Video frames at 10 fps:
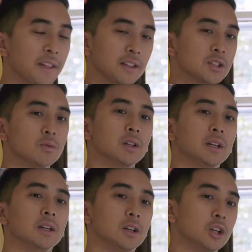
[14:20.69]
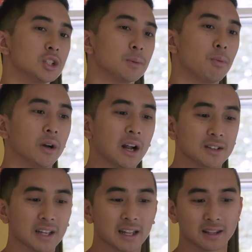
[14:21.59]
think that's really good to point
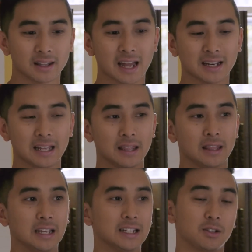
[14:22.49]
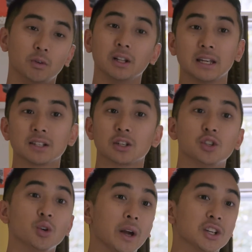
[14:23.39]
out, is that it really is a
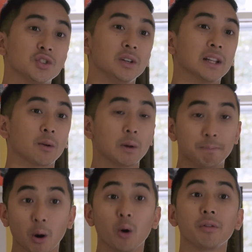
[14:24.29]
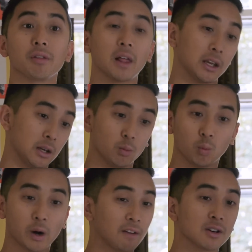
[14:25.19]
two-way street. Like, we both, like,
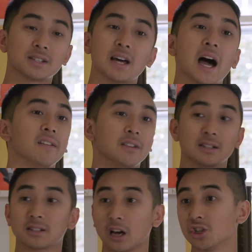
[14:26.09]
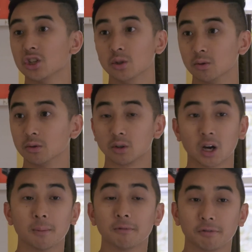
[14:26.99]
whatever side of the discussion you
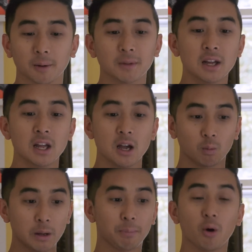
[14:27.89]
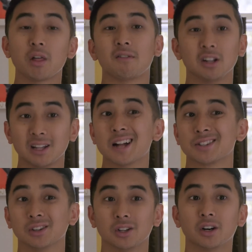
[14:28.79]
come from, we both have a lot
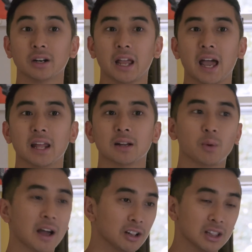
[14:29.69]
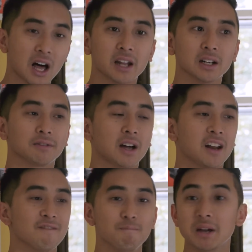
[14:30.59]
to learn, and we have a lot of
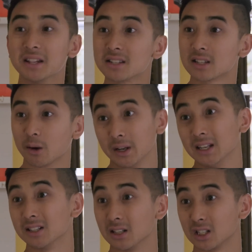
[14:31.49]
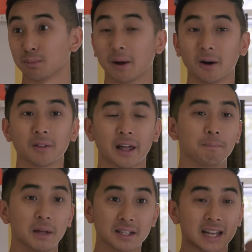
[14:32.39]
kind of myths that we need to dispel,
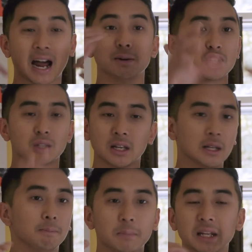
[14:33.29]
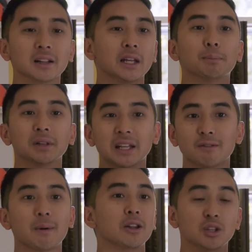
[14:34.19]
that myths that I just immediately
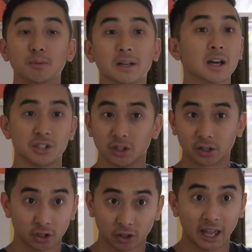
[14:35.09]
believe about you because you're